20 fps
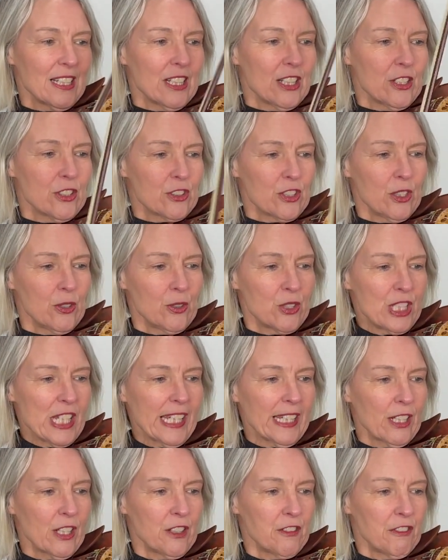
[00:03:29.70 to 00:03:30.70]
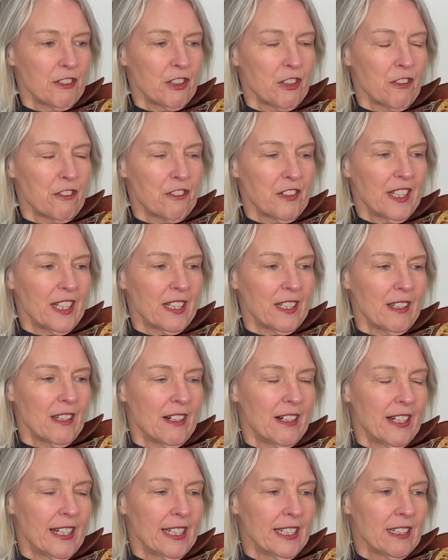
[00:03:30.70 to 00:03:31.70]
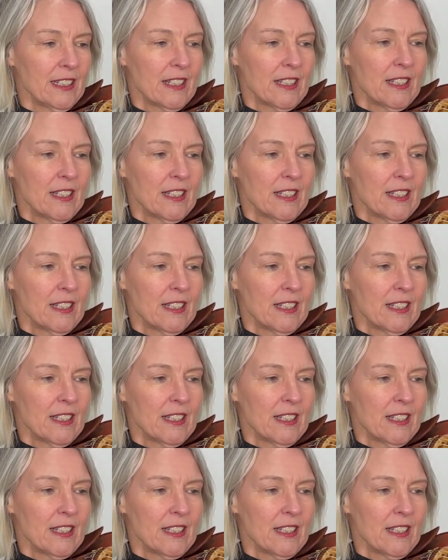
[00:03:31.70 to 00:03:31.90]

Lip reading: So check over your finger line,